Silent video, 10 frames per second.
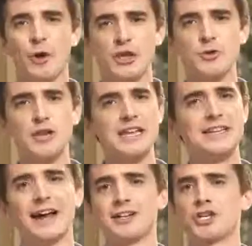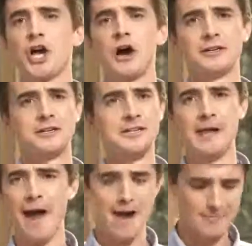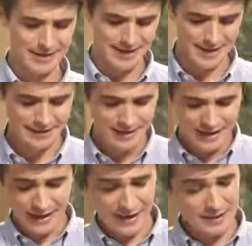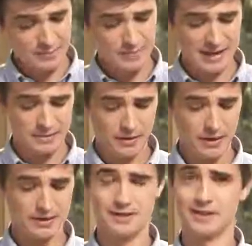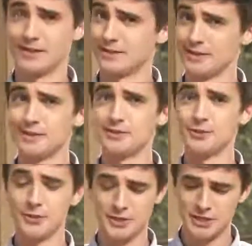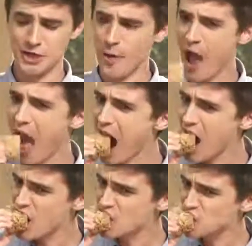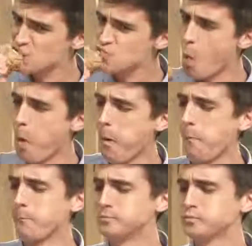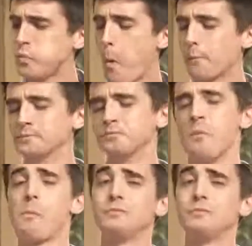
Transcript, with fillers: what you need, that chocolatey, caramelly hit. And the best part is that it's nice and crunchy too. Mm. Mm.